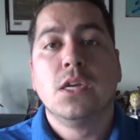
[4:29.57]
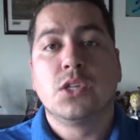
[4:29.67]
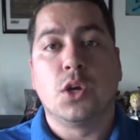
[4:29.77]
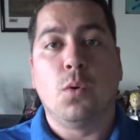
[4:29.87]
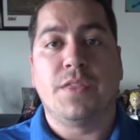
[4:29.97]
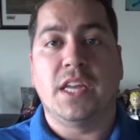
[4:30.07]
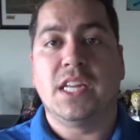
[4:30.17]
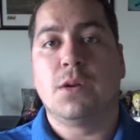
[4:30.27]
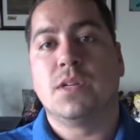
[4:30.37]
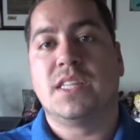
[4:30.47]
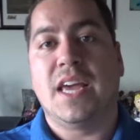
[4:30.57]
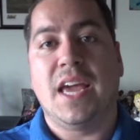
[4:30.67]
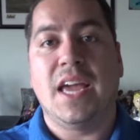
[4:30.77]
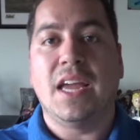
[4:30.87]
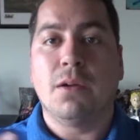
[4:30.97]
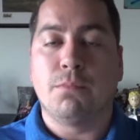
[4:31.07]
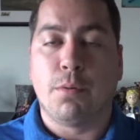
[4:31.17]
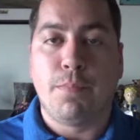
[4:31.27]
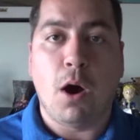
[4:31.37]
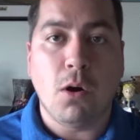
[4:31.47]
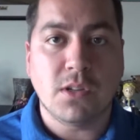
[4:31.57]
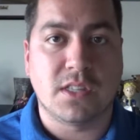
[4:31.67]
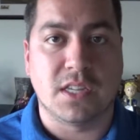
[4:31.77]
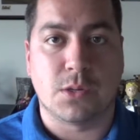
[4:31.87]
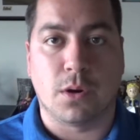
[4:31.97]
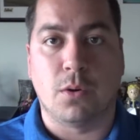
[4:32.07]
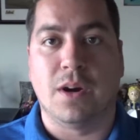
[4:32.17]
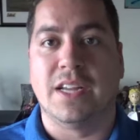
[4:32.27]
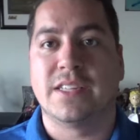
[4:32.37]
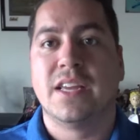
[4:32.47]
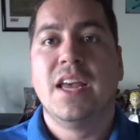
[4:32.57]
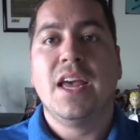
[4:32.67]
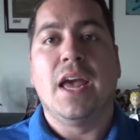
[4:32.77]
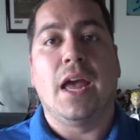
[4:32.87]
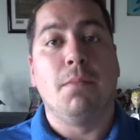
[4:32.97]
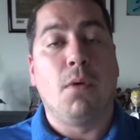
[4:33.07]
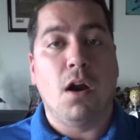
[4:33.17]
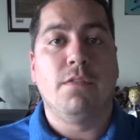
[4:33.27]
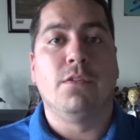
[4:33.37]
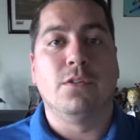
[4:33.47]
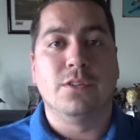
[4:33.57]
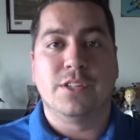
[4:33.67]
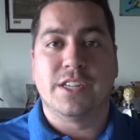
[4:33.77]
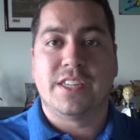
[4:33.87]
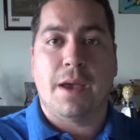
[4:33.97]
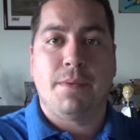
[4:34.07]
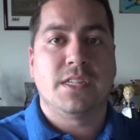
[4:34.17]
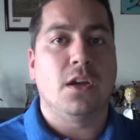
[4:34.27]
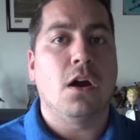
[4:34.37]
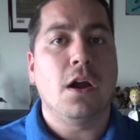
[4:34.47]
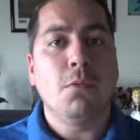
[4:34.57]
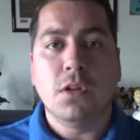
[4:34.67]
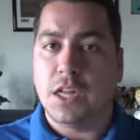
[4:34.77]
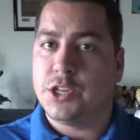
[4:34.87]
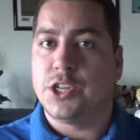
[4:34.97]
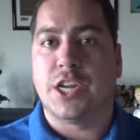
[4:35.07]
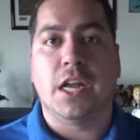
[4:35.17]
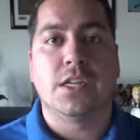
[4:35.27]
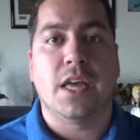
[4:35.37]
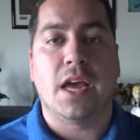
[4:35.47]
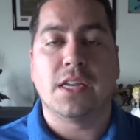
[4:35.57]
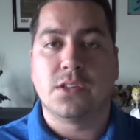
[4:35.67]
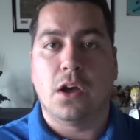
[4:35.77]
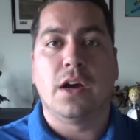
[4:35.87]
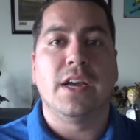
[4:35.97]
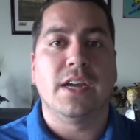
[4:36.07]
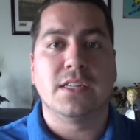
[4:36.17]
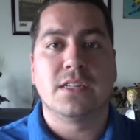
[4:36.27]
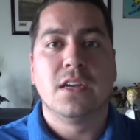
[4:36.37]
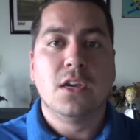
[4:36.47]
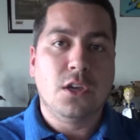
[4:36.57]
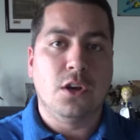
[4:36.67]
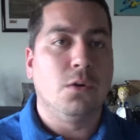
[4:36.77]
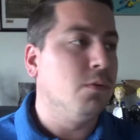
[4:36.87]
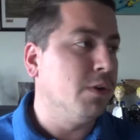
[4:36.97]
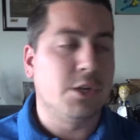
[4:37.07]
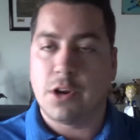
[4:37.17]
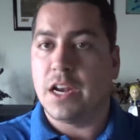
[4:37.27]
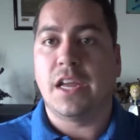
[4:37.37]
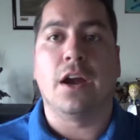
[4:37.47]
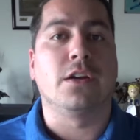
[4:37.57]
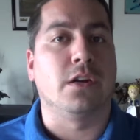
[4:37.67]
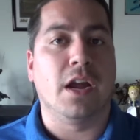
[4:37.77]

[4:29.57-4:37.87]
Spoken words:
So what they did was they proposed this request, and Marvel just happened to say, all right, we'll let you change that as long as, we trade a character.